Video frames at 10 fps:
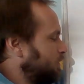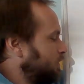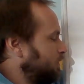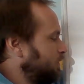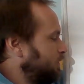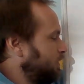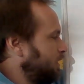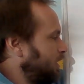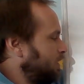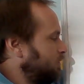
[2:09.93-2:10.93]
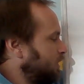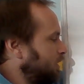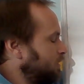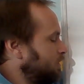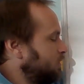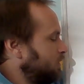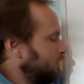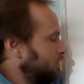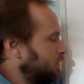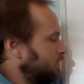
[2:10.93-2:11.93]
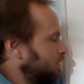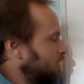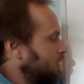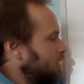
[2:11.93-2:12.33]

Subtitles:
let's just say I have 90 degrees here.